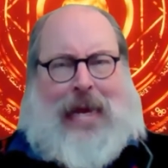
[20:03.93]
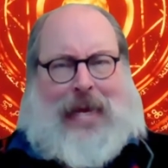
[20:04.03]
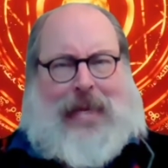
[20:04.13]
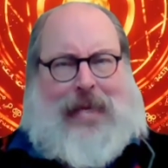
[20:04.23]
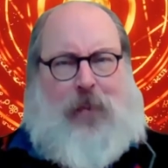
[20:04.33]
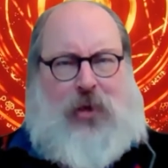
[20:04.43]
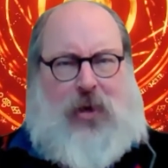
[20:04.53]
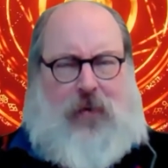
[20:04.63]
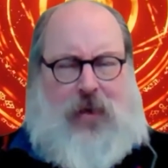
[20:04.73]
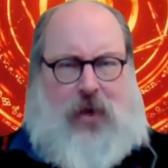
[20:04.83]
The upshot
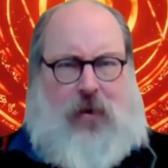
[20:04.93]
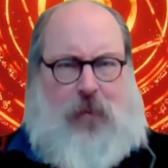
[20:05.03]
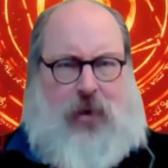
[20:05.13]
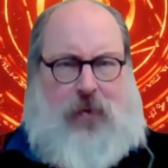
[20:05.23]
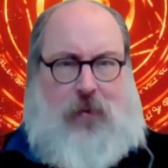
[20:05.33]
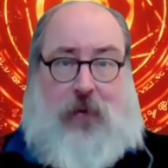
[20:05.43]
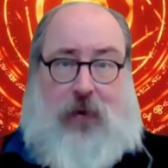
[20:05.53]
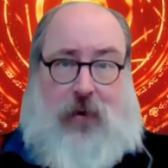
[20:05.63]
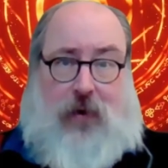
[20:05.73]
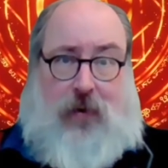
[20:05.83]
of this corruption, once
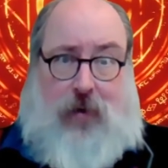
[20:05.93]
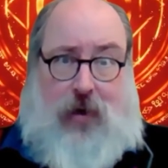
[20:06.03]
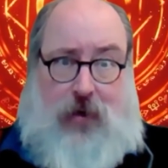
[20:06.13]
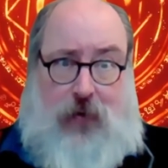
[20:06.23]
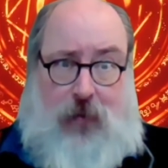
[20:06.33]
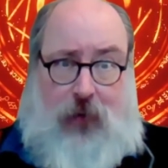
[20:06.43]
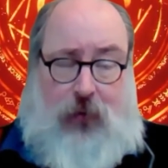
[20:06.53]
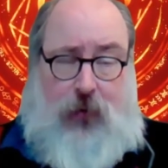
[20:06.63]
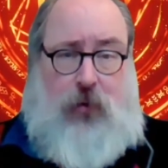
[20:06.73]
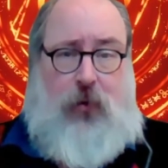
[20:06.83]
it reaches from the
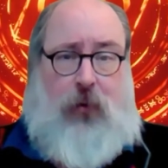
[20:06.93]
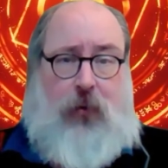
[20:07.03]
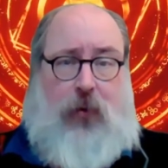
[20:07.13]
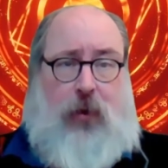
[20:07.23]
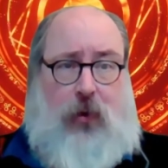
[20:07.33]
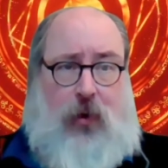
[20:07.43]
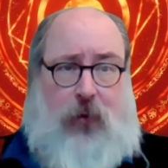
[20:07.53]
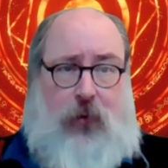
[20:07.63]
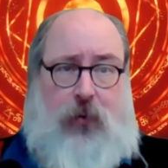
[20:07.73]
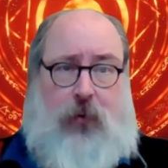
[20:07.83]
schools to the law
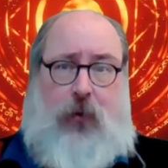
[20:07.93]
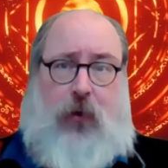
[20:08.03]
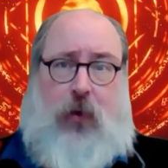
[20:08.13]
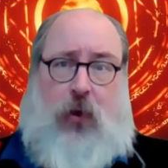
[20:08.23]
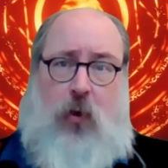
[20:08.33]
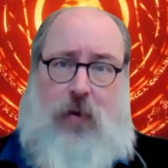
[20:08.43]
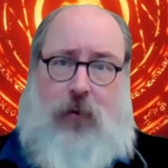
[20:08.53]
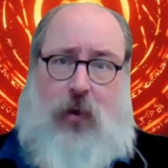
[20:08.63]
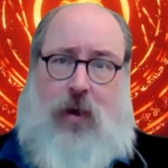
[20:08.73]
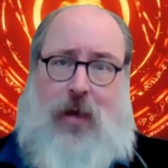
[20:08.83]
schools to the courts of
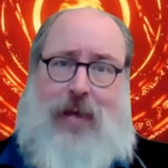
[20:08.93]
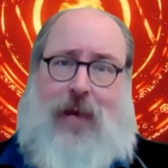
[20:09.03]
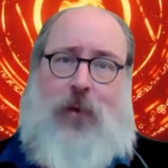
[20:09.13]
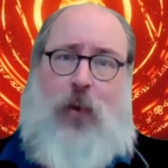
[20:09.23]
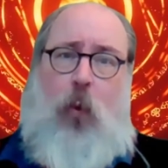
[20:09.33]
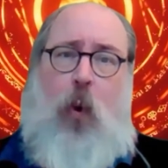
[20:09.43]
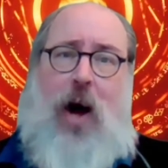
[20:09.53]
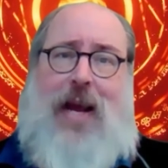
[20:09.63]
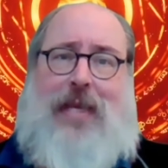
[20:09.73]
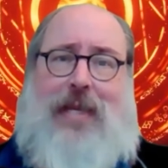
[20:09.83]
law, is that even the
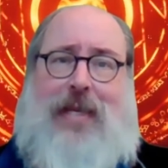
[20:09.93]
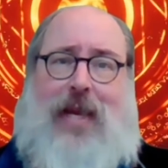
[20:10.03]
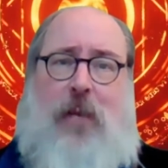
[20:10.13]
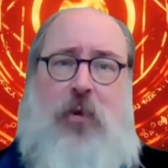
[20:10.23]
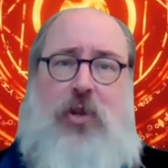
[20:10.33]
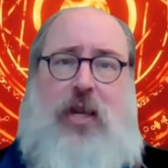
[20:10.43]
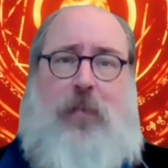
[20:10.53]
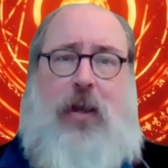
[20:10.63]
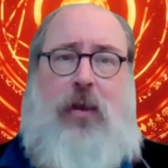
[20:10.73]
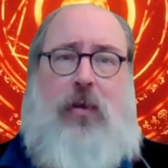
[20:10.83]
wisest and most
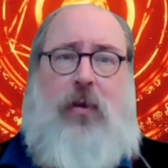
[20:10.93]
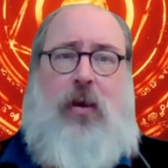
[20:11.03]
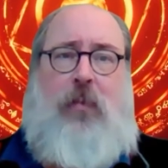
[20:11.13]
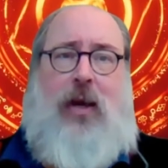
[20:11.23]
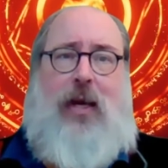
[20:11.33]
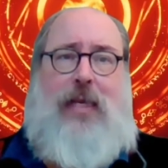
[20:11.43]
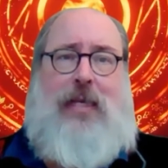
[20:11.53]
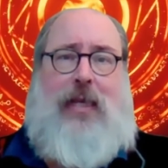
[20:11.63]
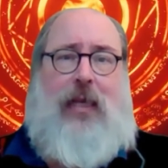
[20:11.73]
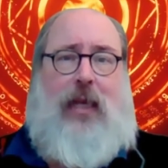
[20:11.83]
deeply learned minds
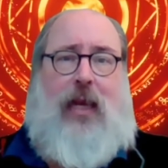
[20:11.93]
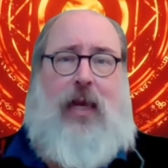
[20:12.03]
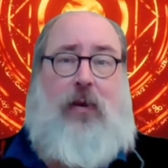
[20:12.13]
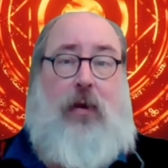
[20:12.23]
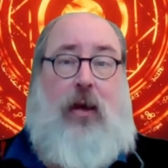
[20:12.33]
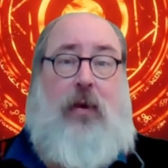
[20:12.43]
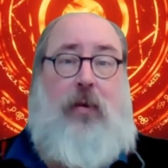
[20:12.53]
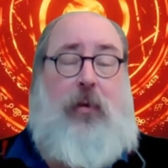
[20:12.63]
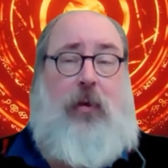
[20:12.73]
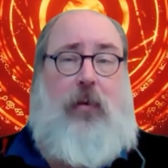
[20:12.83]
in the land are not
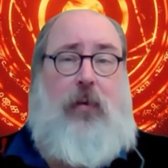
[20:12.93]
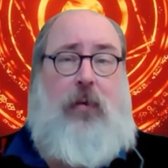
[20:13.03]
immune.